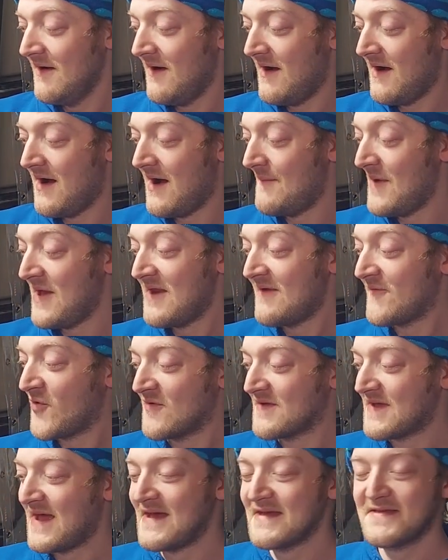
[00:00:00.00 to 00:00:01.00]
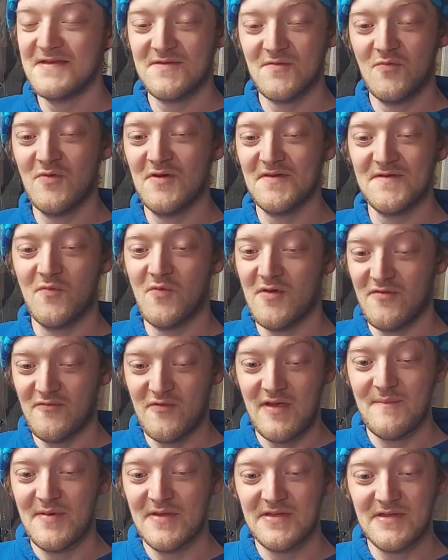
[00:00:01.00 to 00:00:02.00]
And of course, as this was one of the
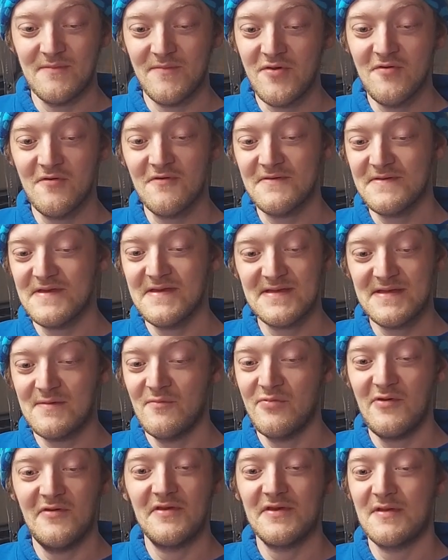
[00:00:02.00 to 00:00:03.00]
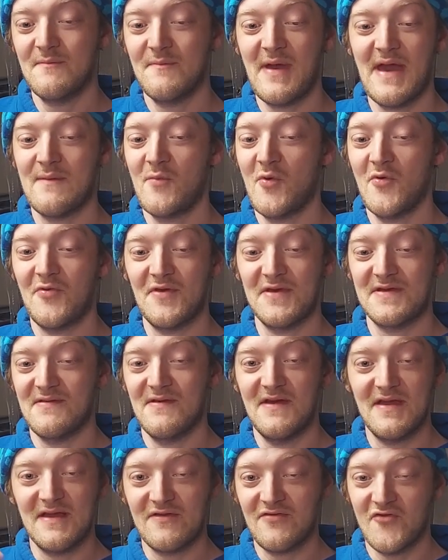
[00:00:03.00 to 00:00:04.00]
8-bit computers, it's completely compatible with things
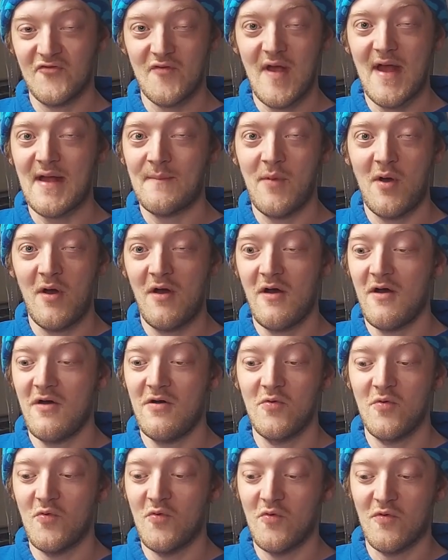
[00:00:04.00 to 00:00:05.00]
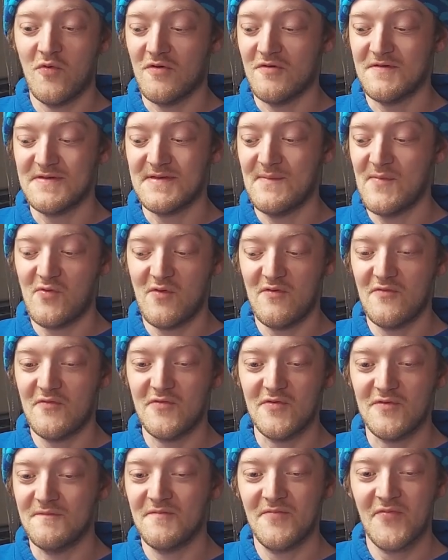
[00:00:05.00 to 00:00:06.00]
like the trackball or some of the
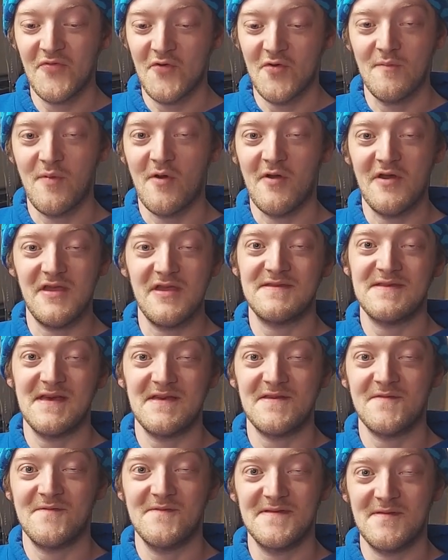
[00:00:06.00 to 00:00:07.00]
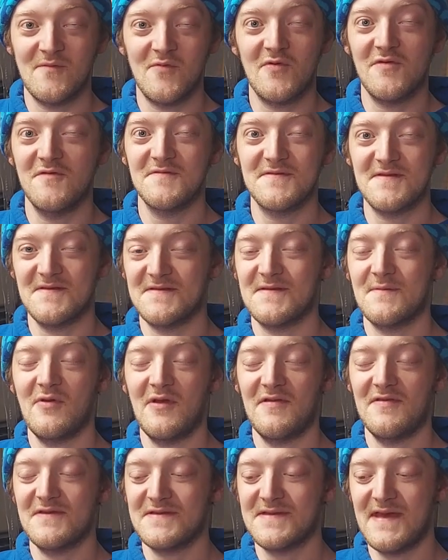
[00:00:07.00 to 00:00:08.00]
other third-party accessories that were used just to
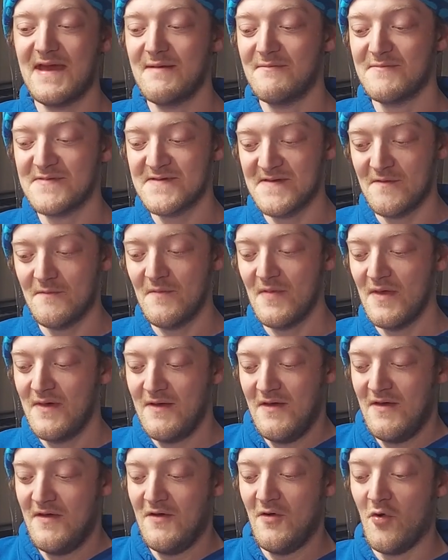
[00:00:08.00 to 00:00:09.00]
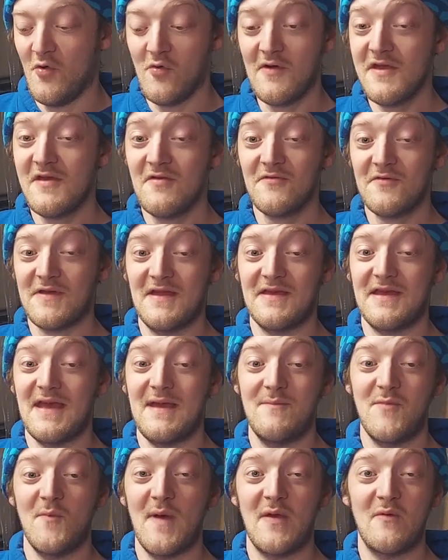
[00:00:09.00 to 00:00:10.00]
play this game. So, or any other kind of
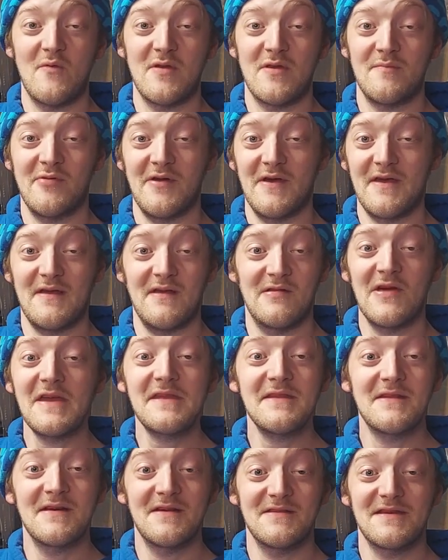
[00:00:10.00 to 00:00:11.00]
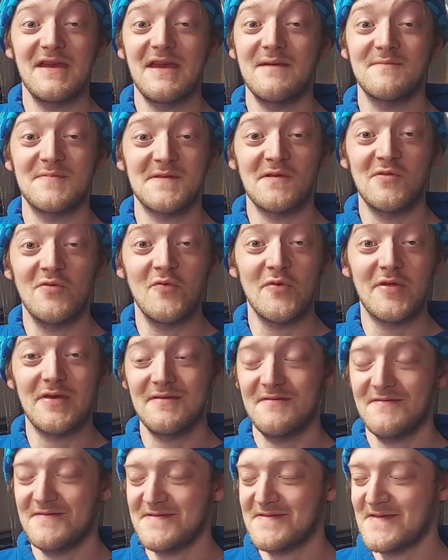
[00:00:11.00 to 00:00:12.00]
game you might want to play, light gun games
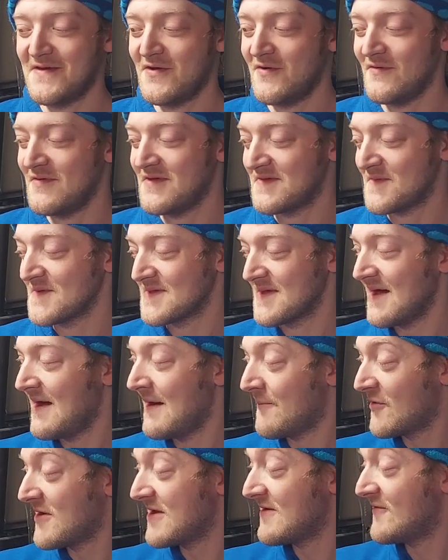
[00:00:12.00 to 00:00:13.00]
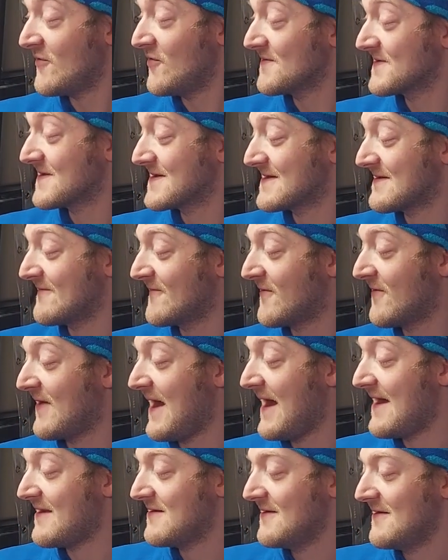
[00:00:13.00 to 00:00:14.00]
included. So this was a pretty cool system for
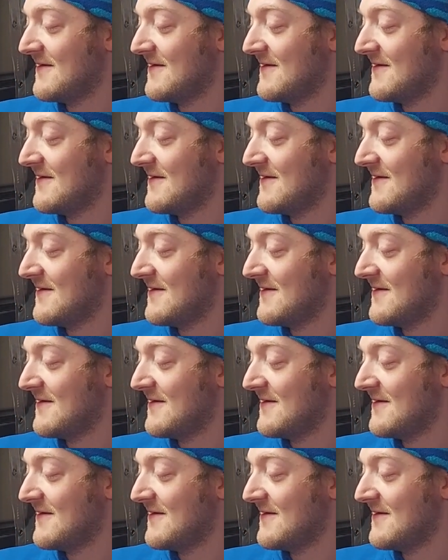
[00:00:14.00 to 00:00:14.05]
that.